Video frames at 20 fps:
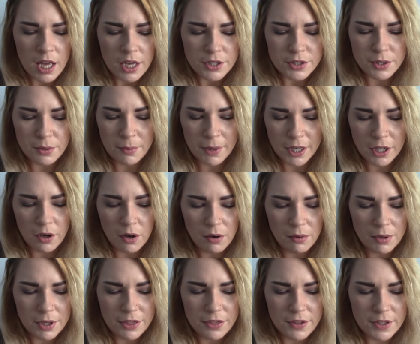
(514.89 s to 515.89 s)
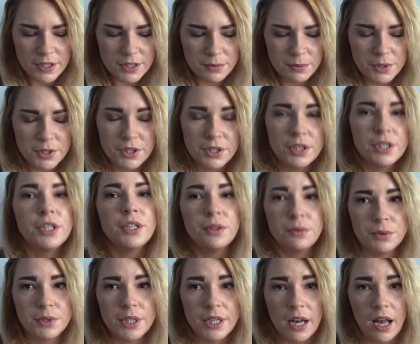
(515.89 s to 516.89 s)
So my goal with this was to
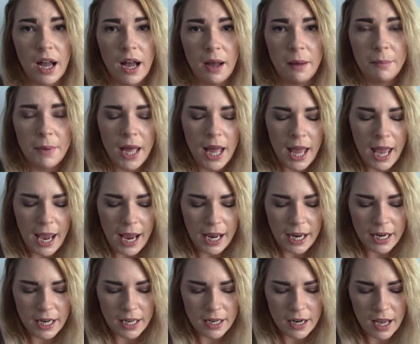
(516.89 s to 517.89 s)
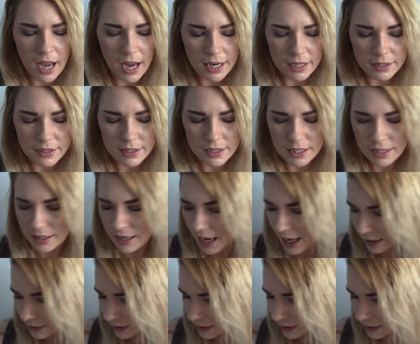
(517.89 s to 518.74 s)
use it up, and I did.